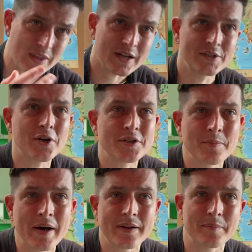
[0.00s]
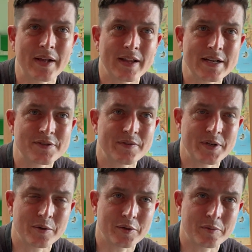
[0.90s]
I talked about it in my last
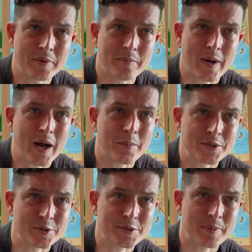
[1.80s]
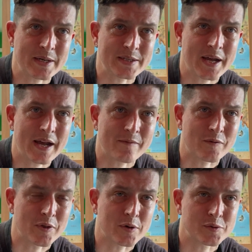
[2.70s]
video a little bit about how much respect I have
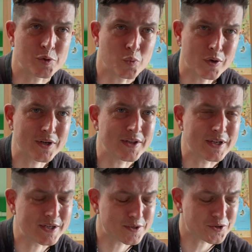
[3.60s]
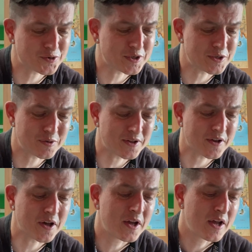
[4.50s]
for those who work in the industry due to
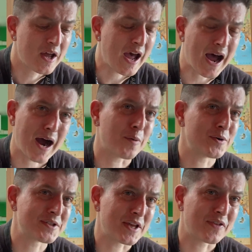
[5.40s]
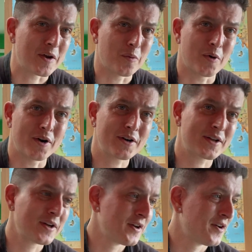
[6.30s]
the hours that they
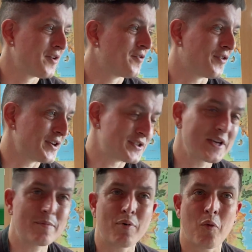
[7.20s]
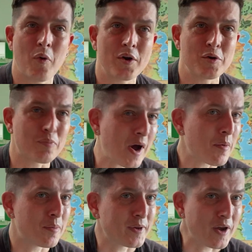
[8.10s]
work. For example, one you
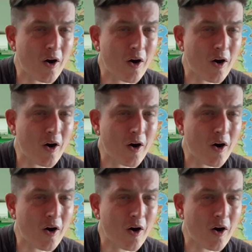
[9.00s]
probably